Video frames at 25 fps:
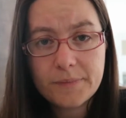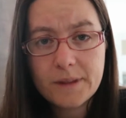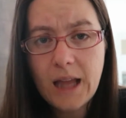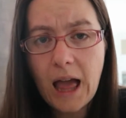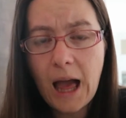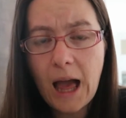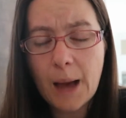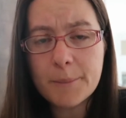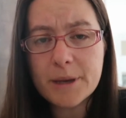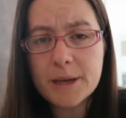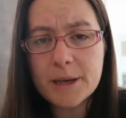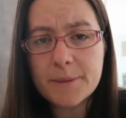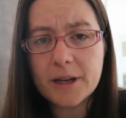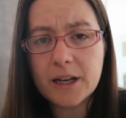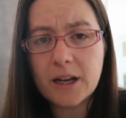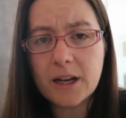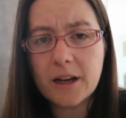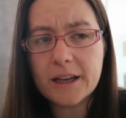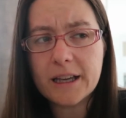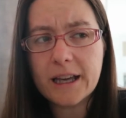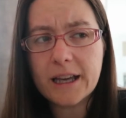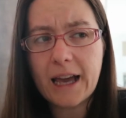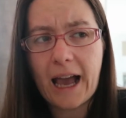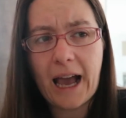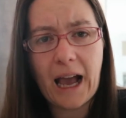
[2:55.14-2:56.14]
and be a bit
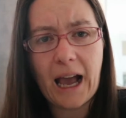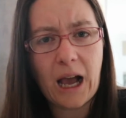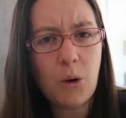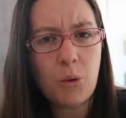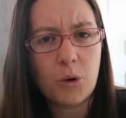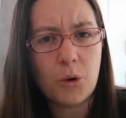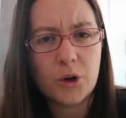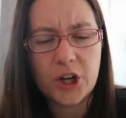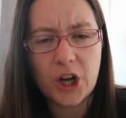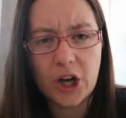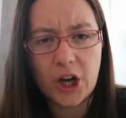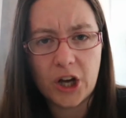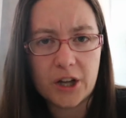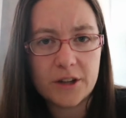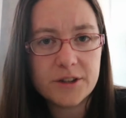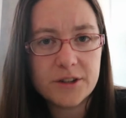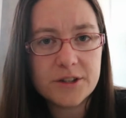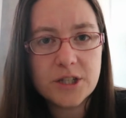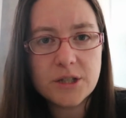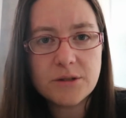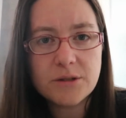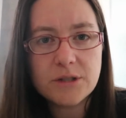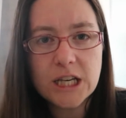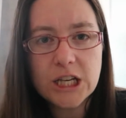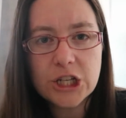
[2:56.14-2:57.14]
like, how on earth
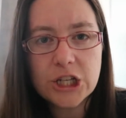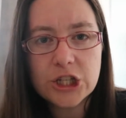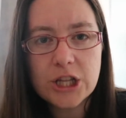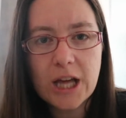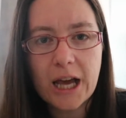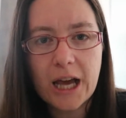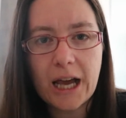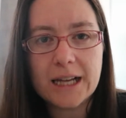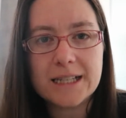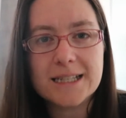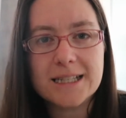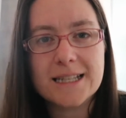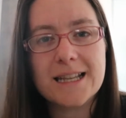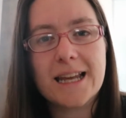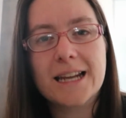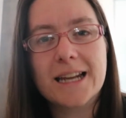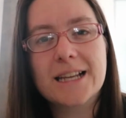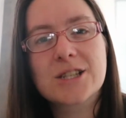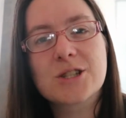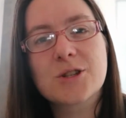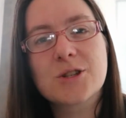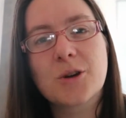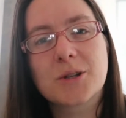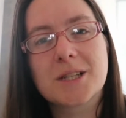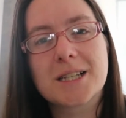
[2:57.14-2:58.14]
do you teach that? And then
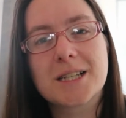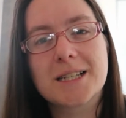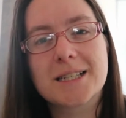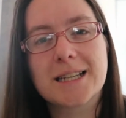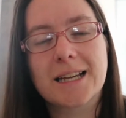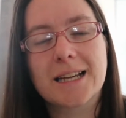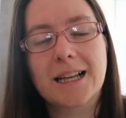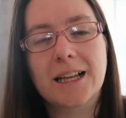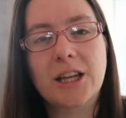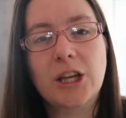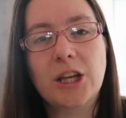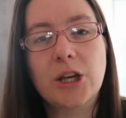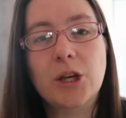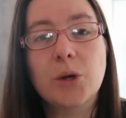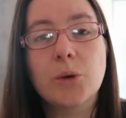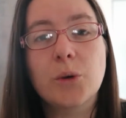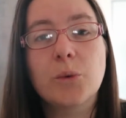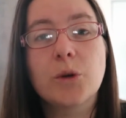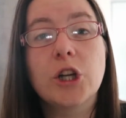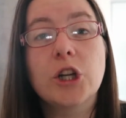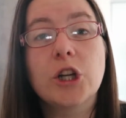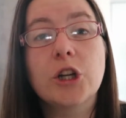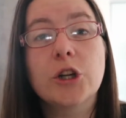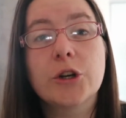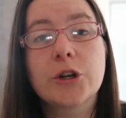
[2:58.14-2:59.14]
it's not until you
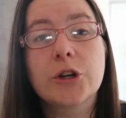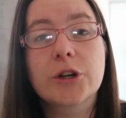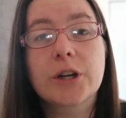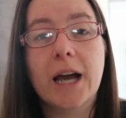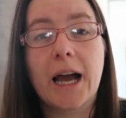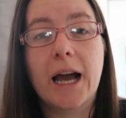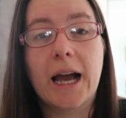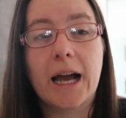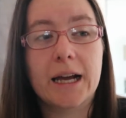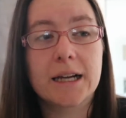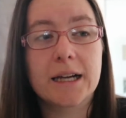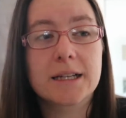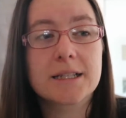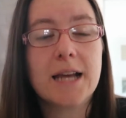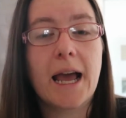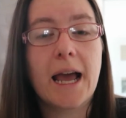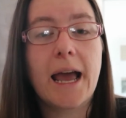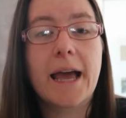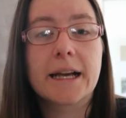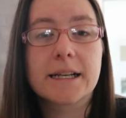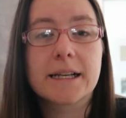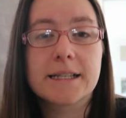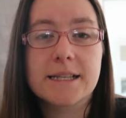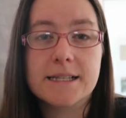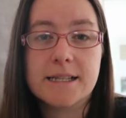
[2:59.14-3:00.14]
look at
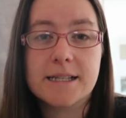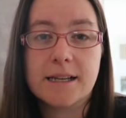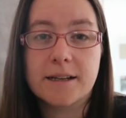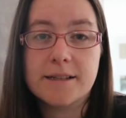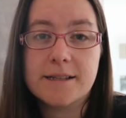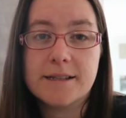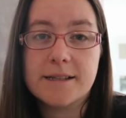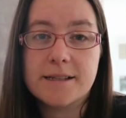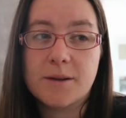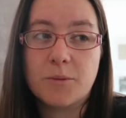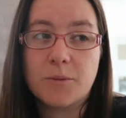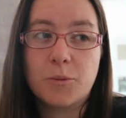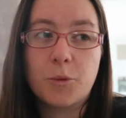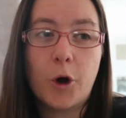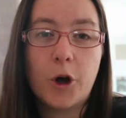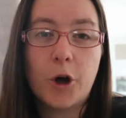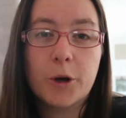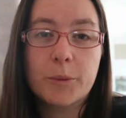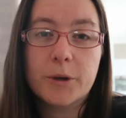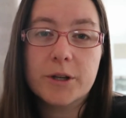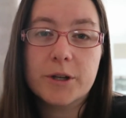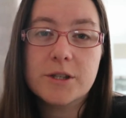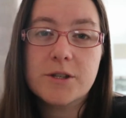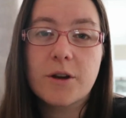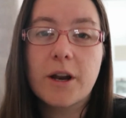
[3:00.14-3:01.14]
exercises in
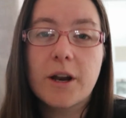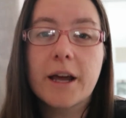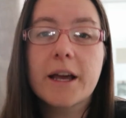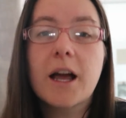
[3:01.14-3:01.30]
workbooks, you're like,